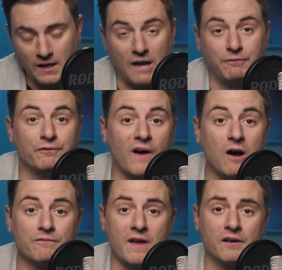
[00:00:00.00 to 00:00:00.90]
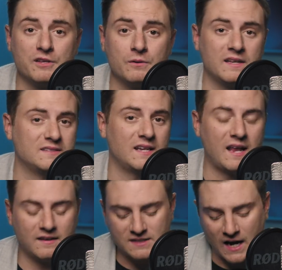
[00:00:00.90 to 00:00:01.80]
If you found value in
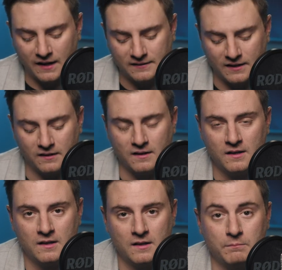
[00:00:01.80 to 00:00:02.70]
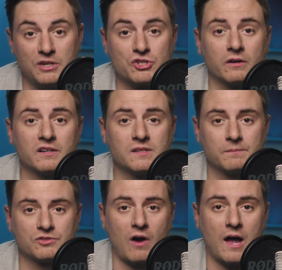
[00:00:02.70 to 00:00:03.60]
today's content, be sure to
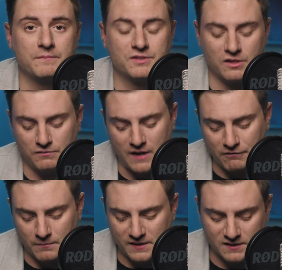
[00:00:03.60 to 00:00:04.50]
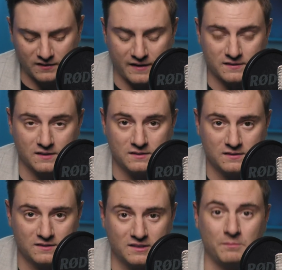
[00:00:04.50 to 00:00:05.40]
subscribe so you never miss a lesson
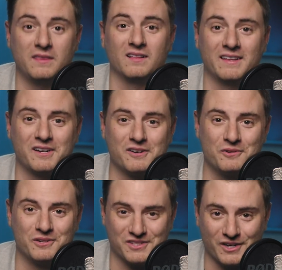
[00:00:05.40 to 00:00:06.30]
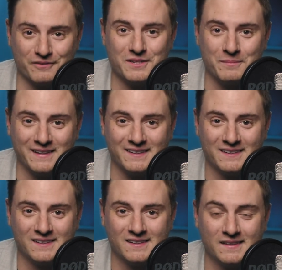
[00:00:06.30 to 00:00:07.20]
to be the leader you deserve to be.
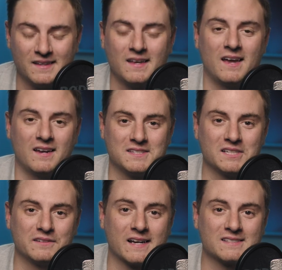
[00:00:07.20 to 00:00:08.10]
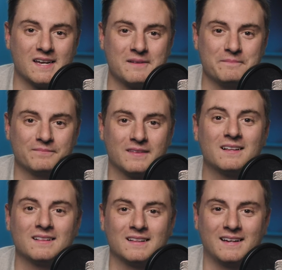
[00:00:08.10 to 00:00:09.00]
And until next time,
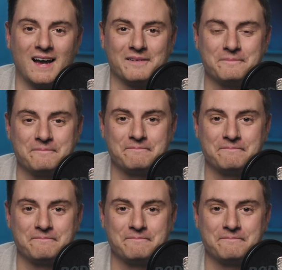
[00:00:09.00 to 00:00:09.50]
lead on.